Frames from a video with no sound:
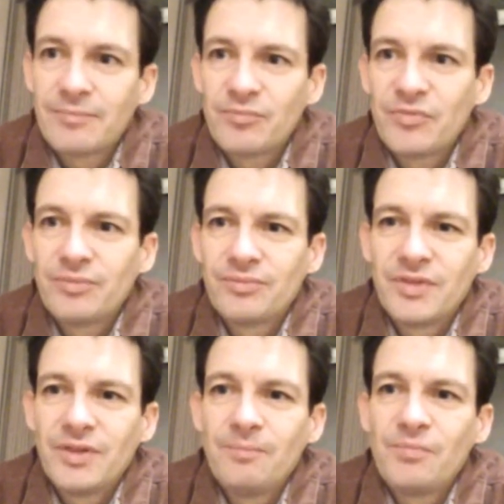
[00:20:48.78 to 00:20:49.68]
Right.
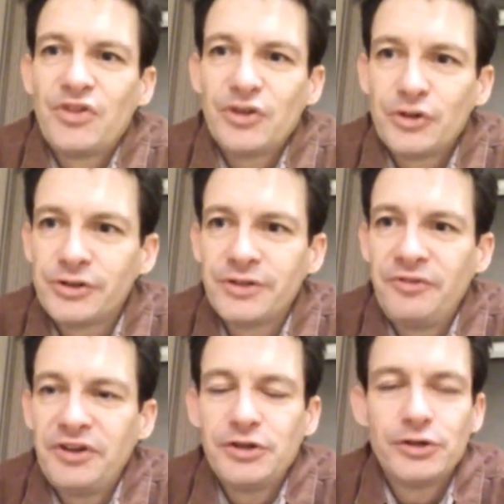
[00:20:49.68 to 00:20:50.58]
The only
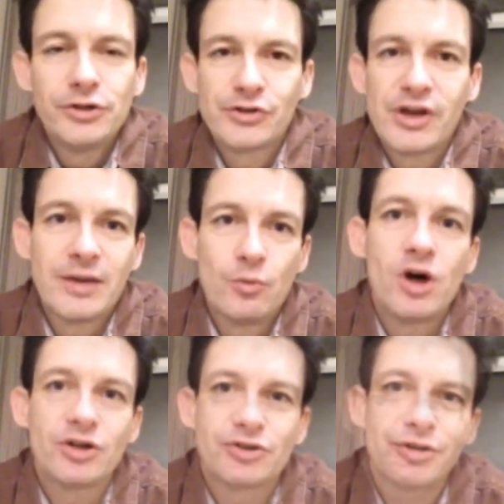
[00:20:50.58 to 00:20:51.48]
videos I
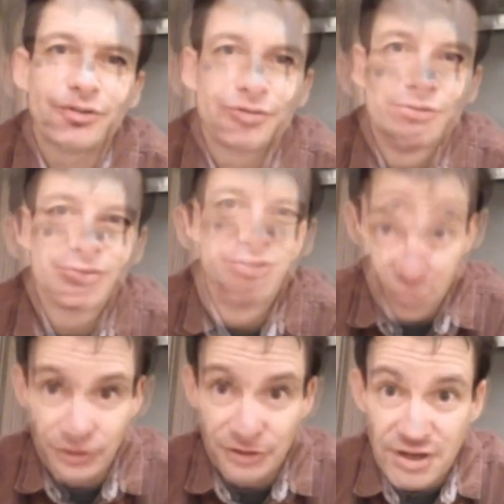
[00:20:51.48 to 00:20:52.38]
watch on
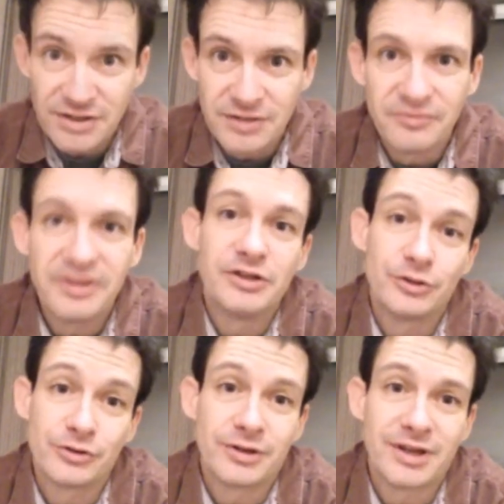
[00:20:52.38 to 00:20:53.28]
YouTube. Detecting
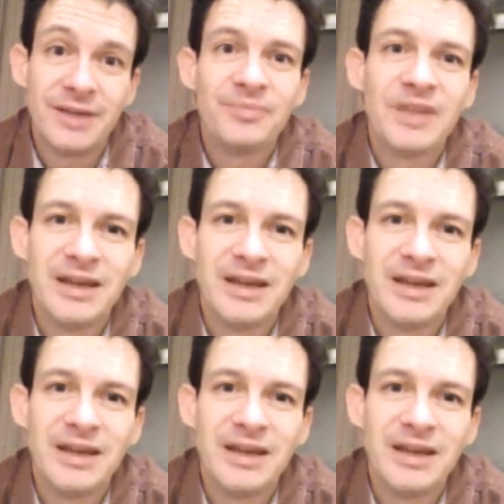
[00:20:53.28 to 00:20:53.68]
videos, okay?